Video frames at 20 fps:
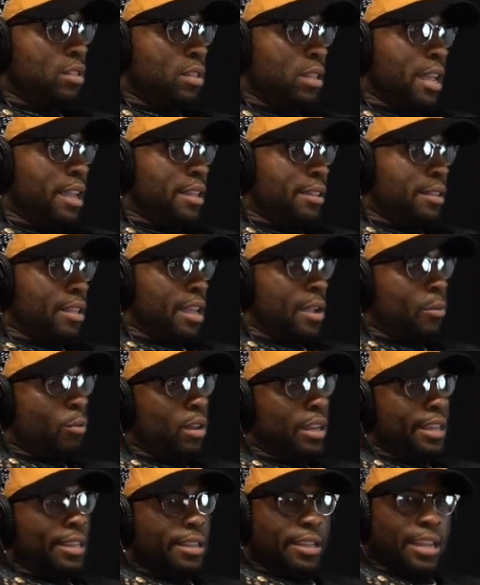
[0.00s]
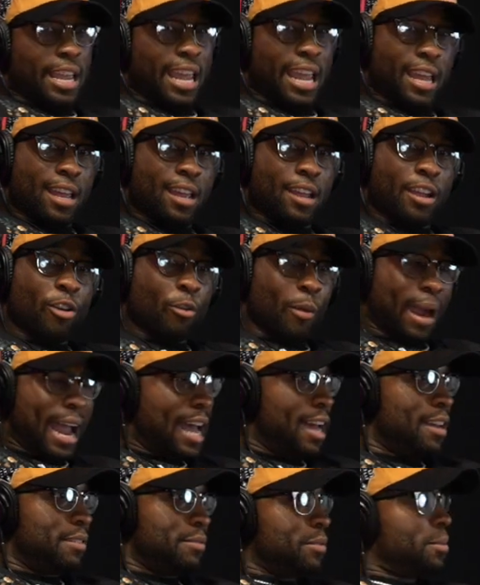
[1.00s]
they they really can't
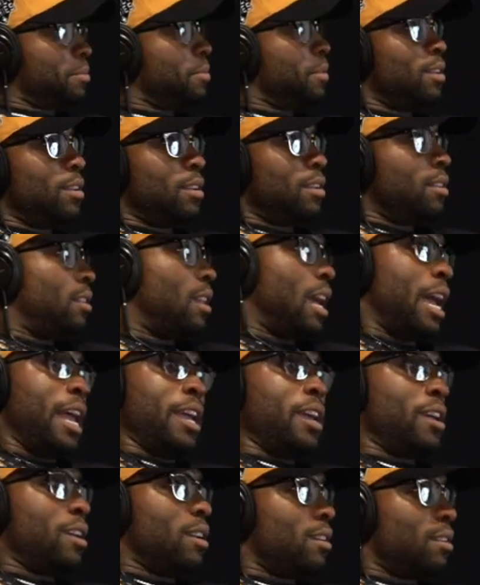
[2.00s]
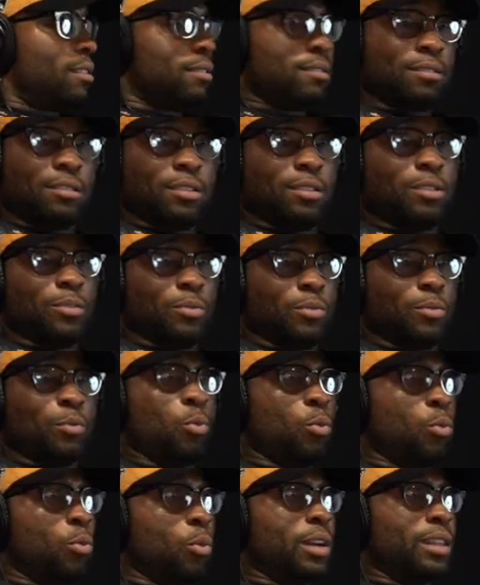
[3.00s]
grasp like
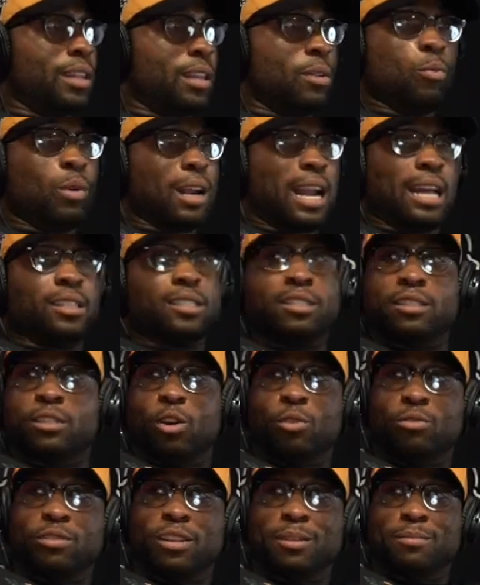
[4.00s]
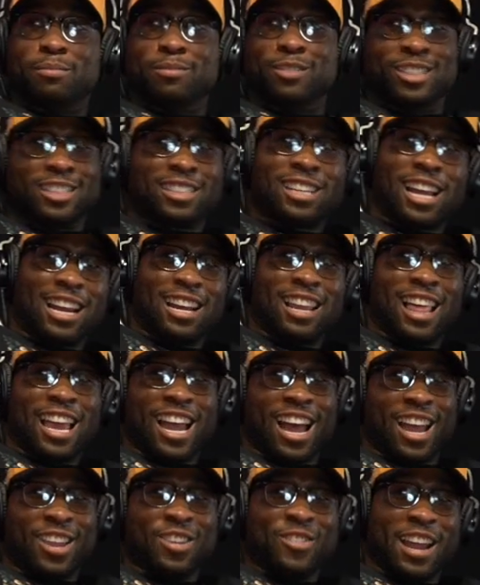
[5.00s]
what what I just told them. Just kind of like
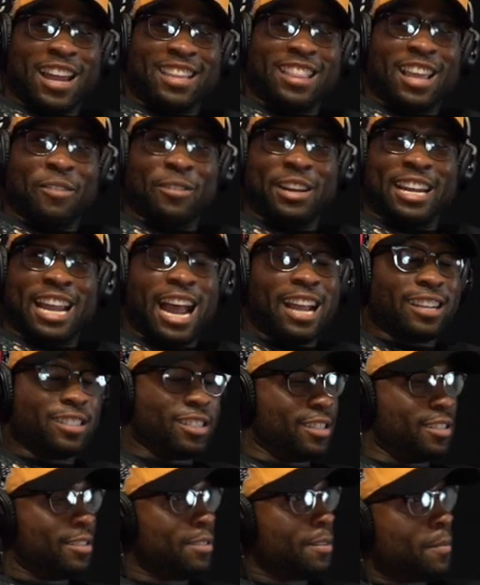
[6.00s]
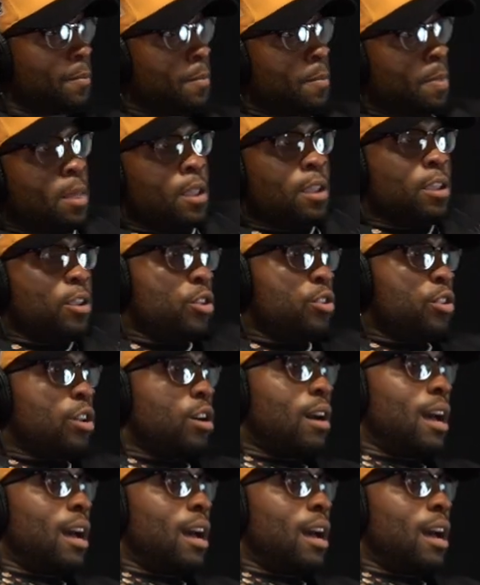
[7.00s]
how you had that yeah. reaction. You know,